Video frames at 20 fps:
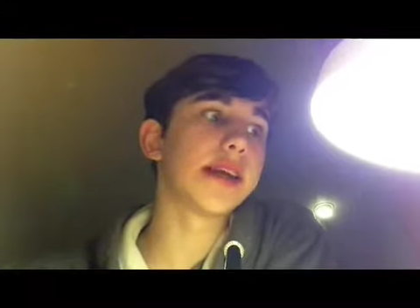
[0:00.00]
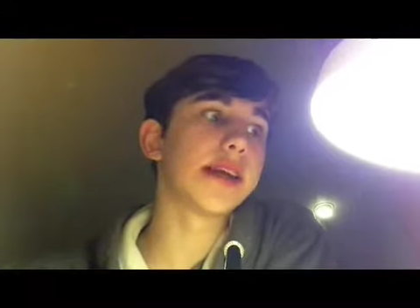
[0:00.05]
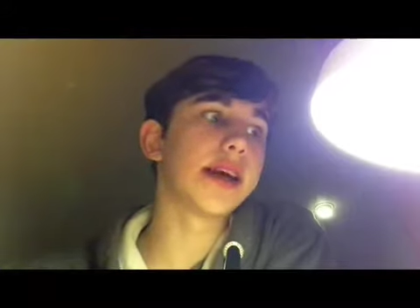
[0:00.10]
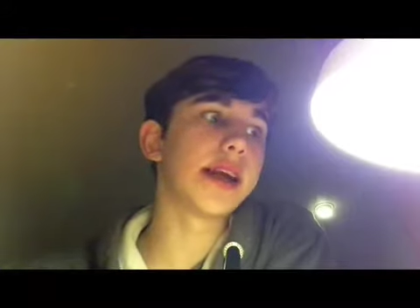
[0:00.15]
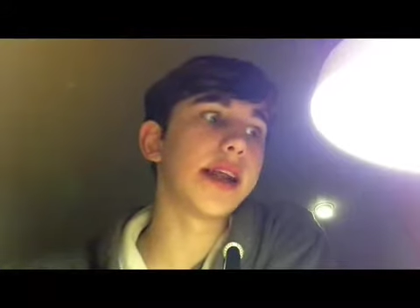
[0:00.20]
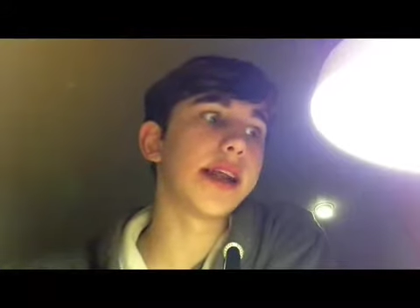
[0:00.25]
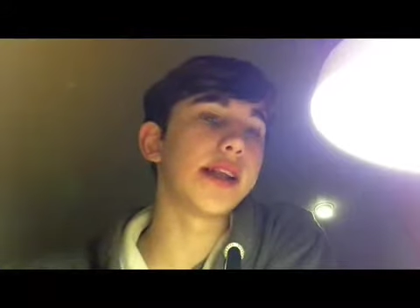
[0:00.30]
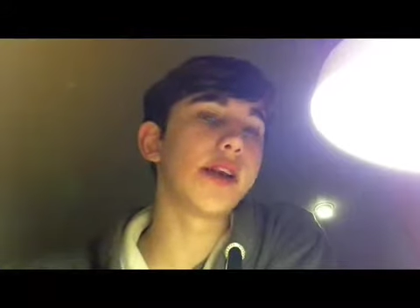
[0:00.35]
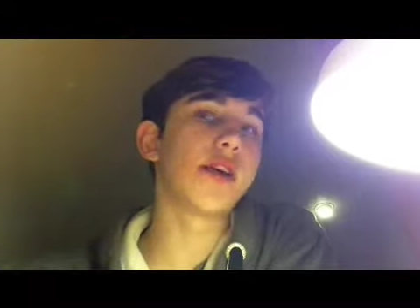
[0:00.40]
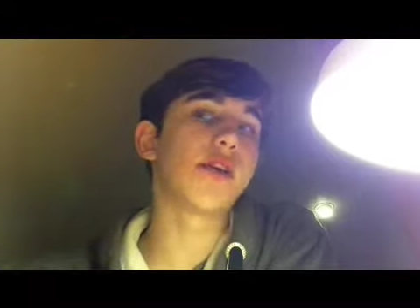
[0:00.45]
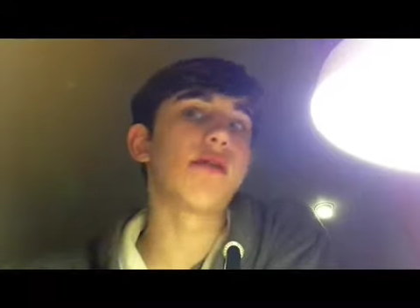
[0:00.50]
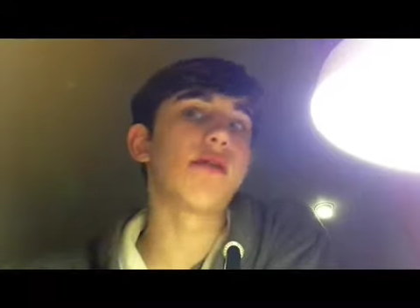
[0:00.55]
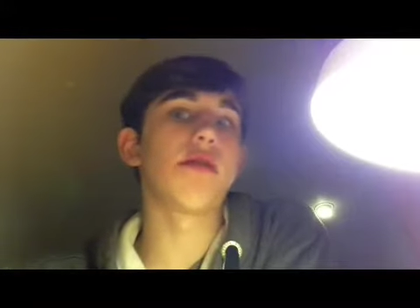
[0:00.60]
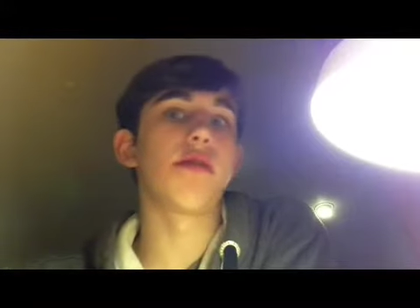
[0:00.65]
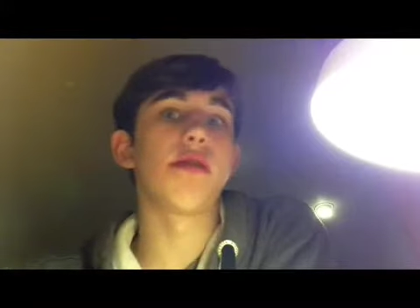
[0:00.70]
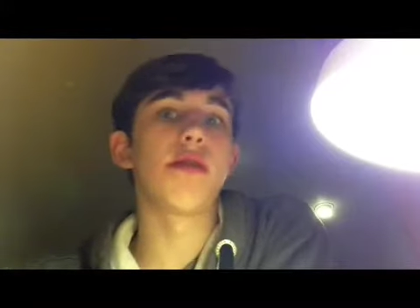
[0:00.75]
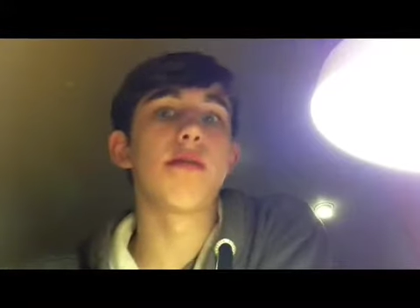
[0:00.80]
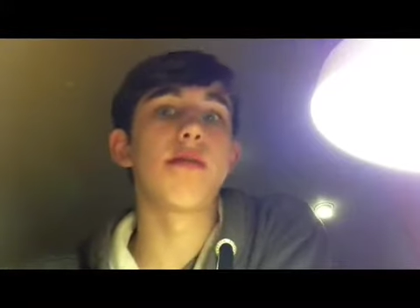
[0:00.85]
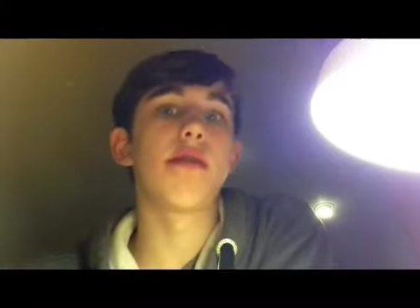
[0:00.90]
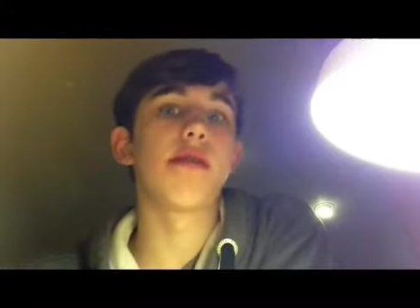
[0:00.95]
And I
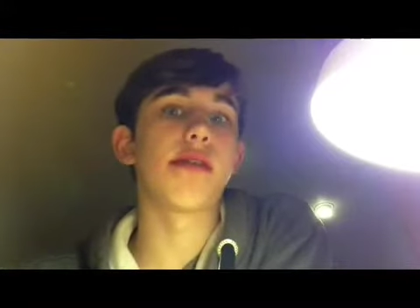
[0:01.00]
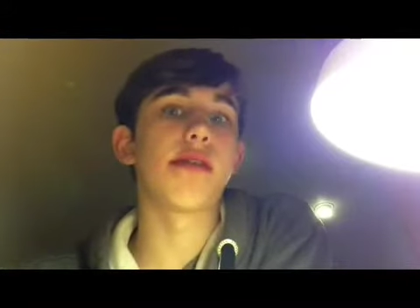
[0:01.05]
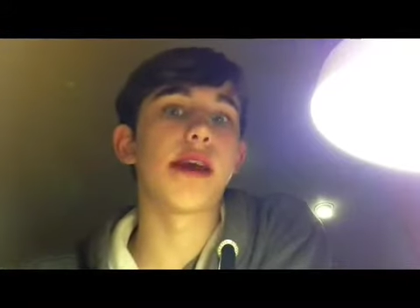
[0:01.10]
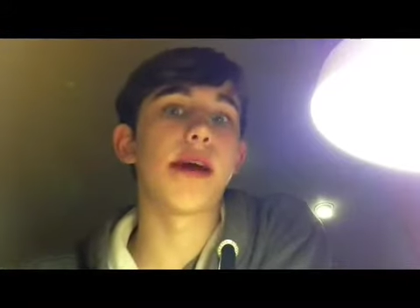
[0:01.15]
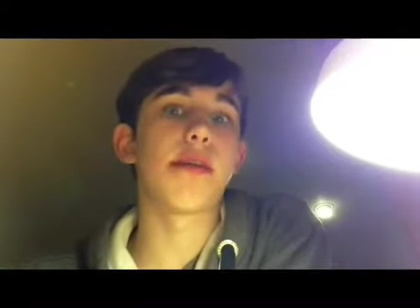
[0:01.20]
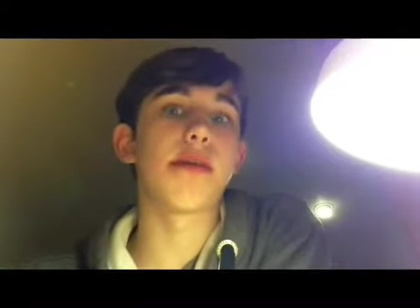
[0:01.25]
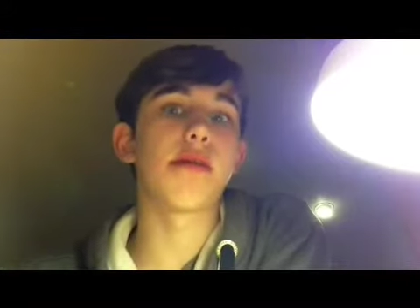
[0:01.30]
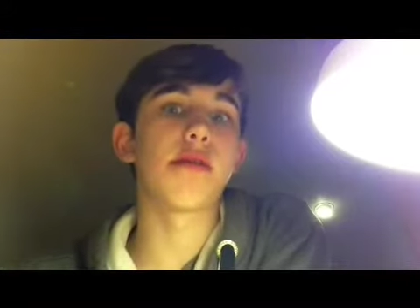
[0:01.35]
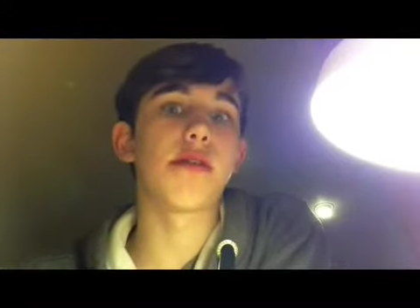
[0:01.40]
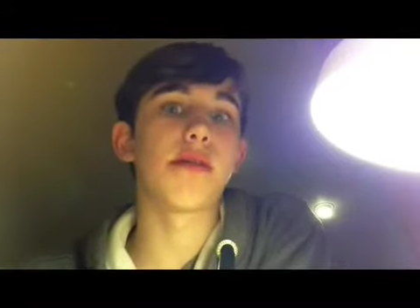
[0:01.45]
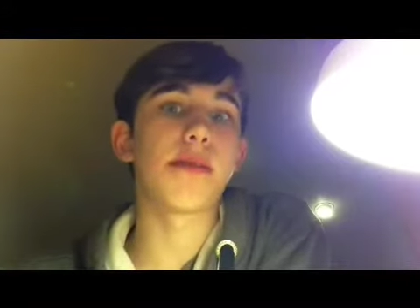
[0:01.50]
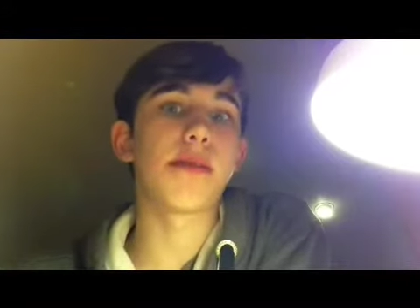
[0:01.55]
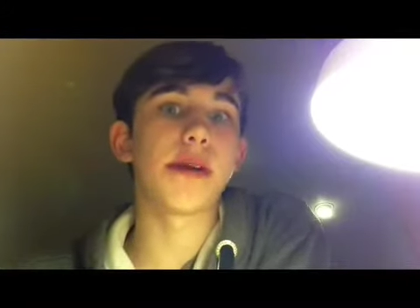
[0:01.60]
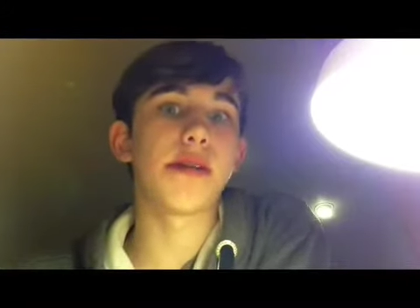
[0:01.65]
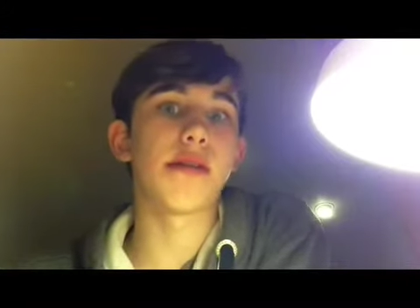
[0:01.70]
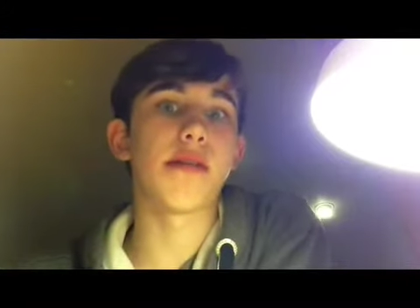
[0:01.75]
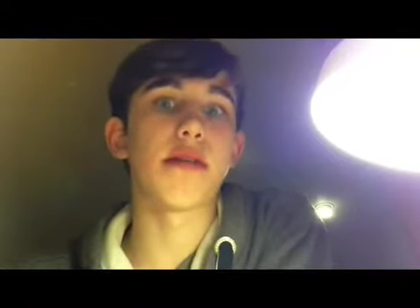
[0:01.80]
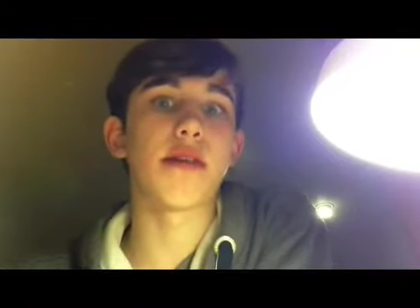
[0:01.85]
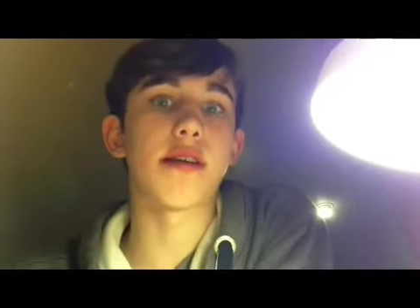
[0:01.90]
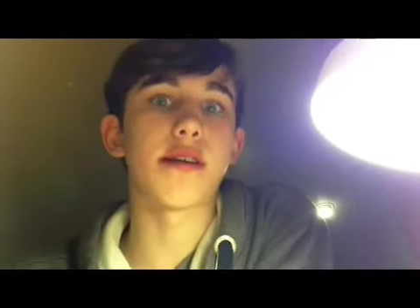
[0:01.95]
know most of the episodes have
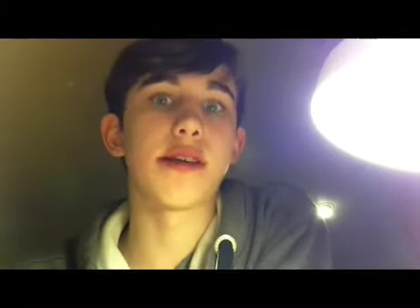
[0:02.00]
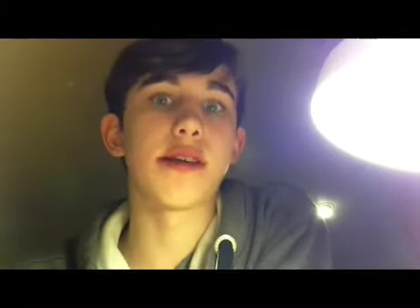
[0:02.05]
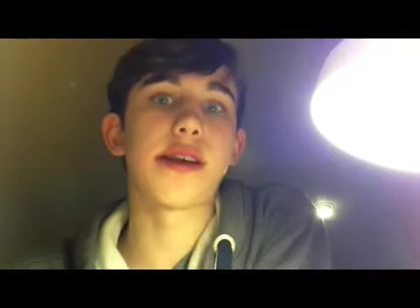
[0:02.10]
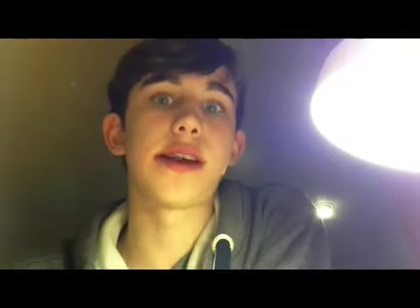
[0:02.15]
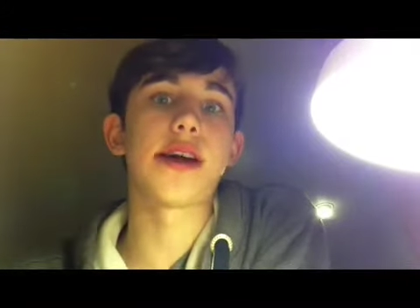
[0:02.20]
been on Sunday